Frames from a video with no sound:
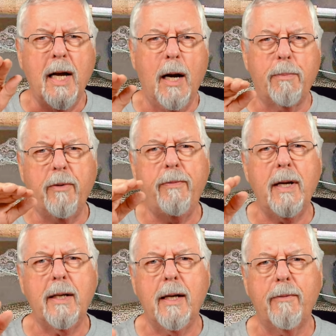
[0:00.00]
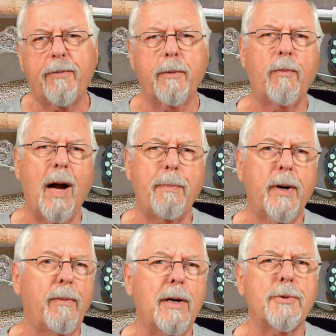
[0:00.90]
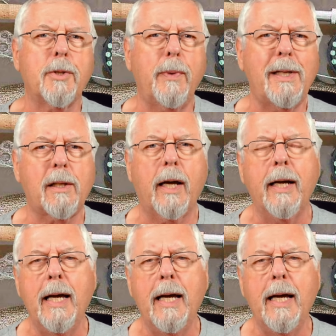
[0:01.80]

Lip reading: and prevented it from wrapping around so easily.